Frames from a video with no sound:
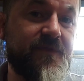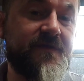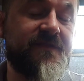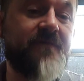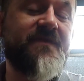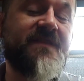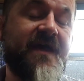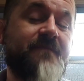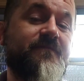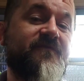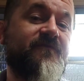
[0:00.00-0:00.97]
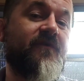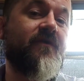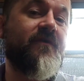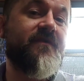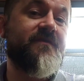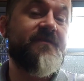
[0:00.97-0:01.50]
they'll be dead
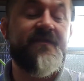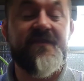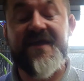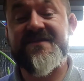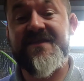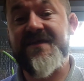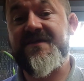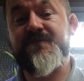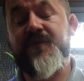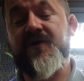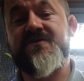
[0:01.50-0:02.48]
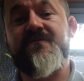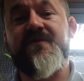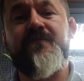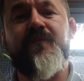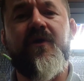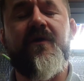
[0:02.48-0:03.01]
before the next litter is possibly
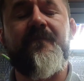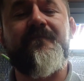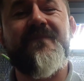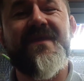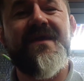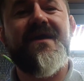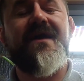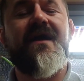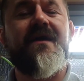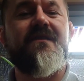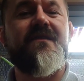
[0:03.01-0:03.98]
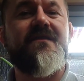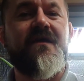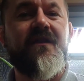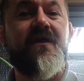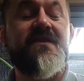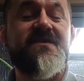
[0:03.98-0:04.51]
born. And a
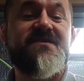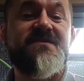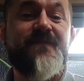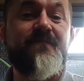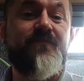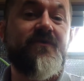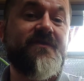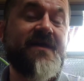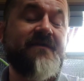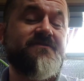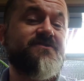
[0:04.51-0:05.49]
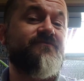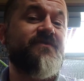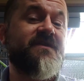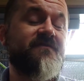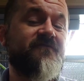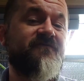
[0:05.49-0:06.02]
lot of this has been put down to
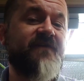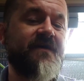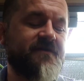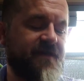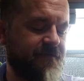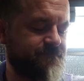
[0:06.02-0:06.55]
renal failure.